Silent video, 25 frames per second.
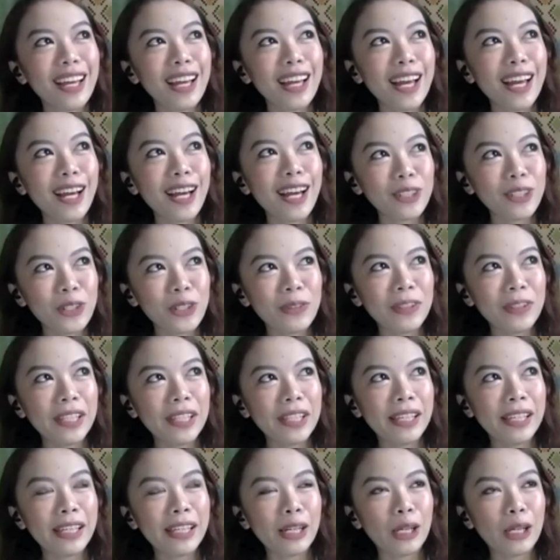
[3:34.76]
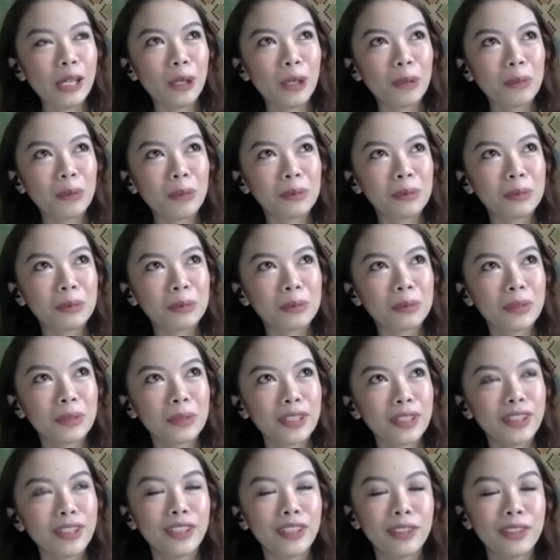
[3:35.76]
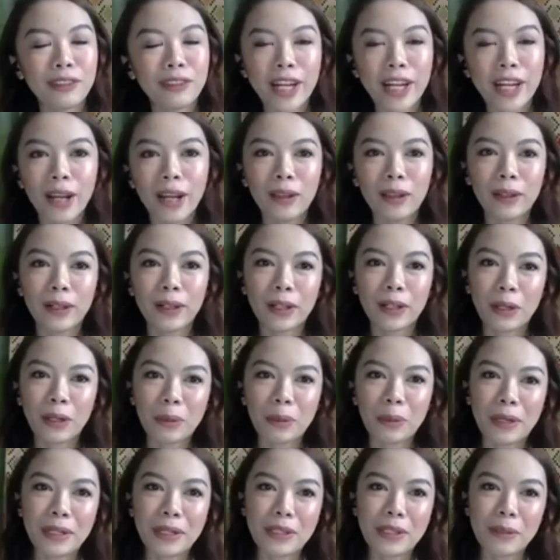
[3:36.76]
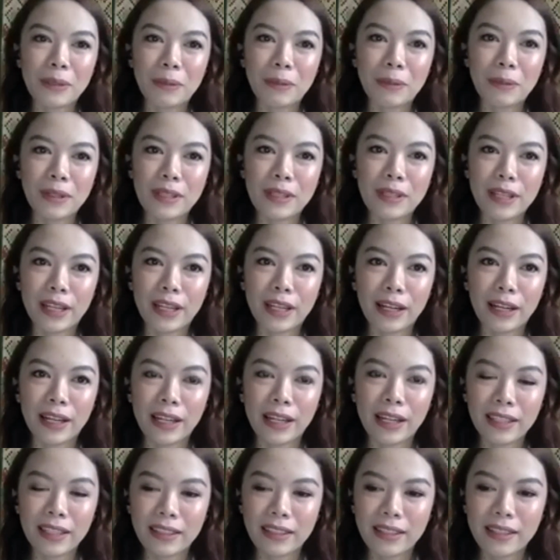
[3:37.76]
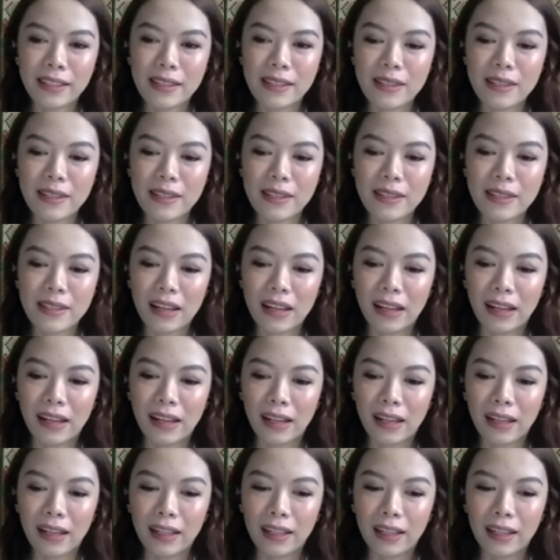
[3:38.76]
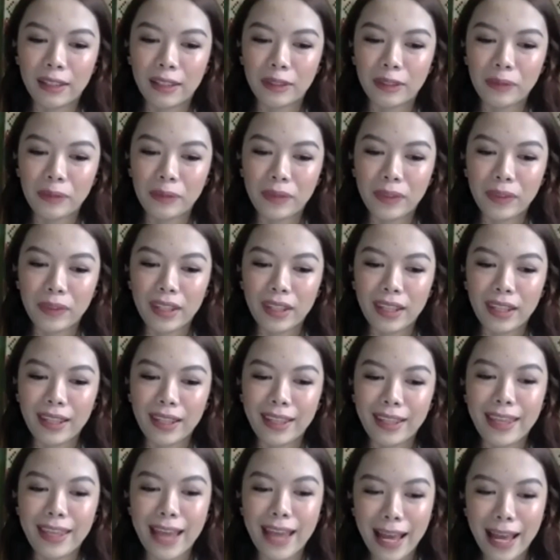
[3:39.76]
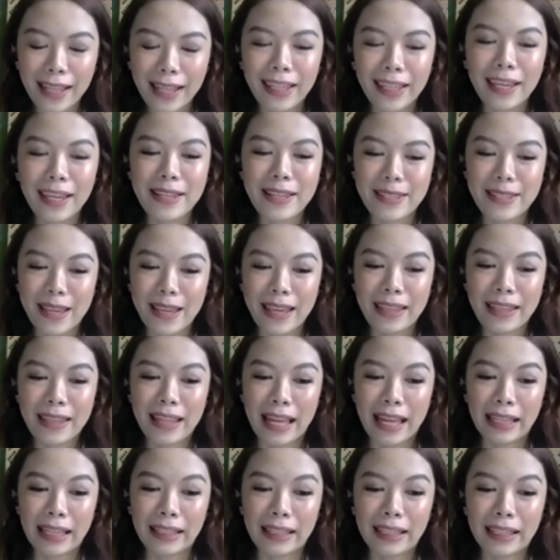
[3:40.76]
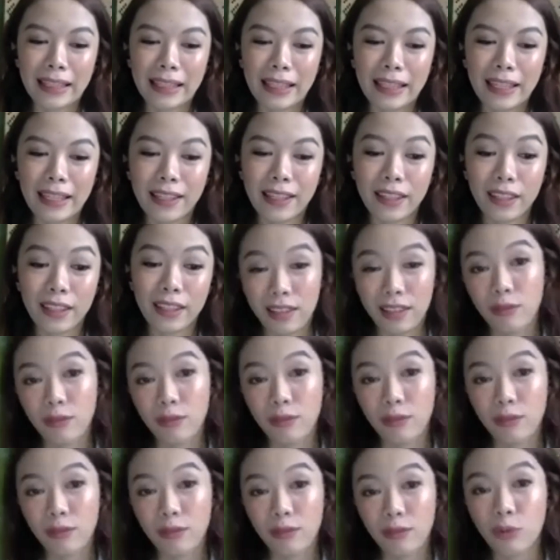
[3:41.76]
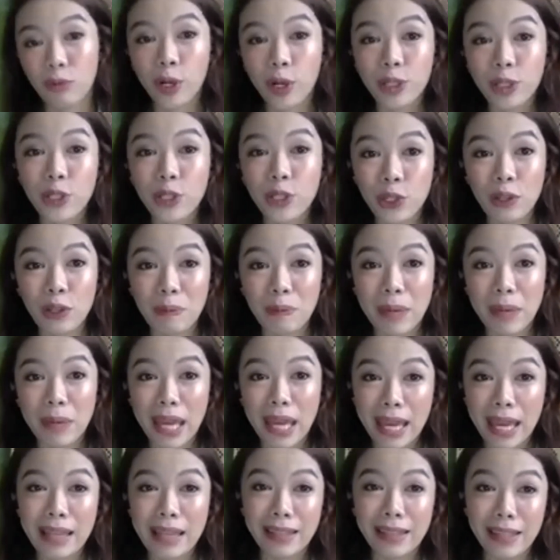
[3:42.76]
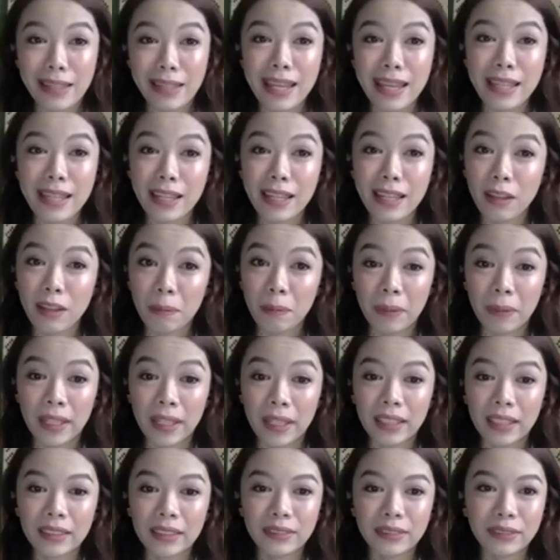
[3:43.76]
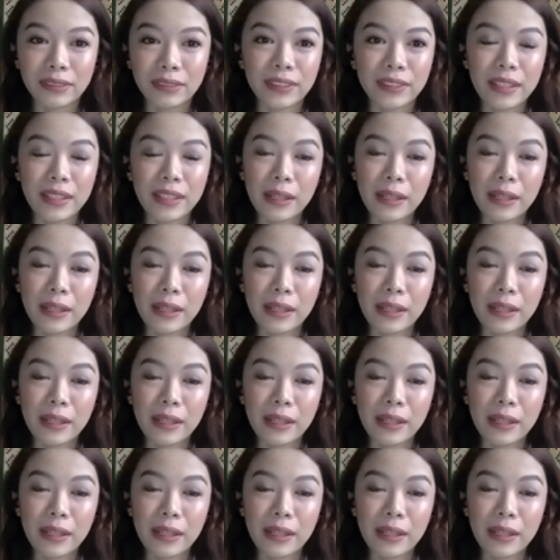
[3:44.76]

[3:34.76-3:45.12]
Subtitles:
Actually, the regular combustible cigarettes, they say that one should be 18 and above,